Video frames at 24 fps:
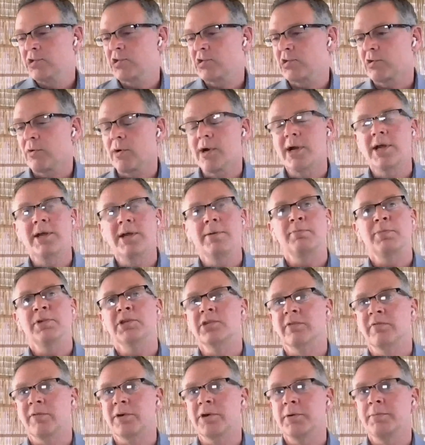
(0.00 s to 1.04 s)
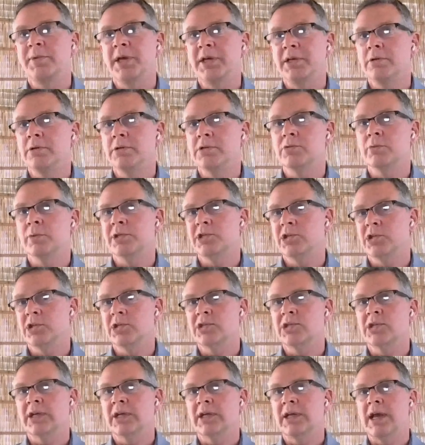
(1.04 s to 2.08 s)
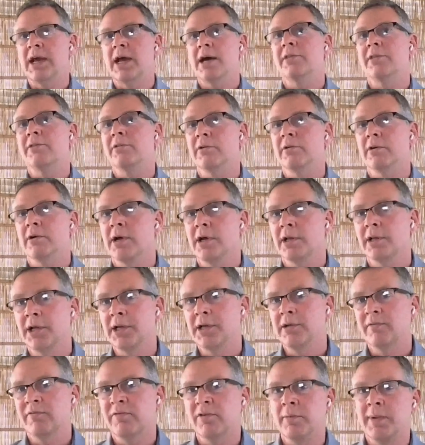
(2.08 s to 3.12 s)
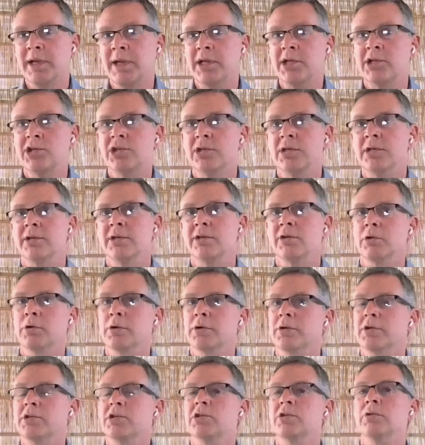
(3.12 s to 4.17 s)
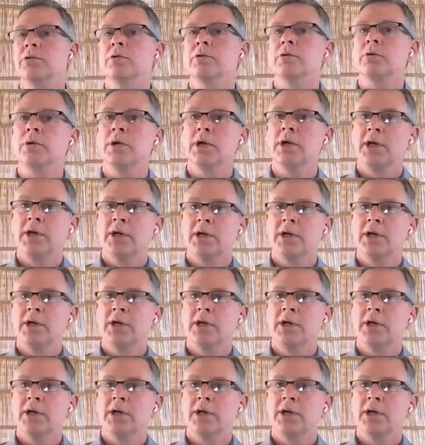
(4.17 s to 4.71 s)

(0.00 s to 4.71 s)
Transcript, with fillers: scrape is the verb they use, which is to gather online information in order to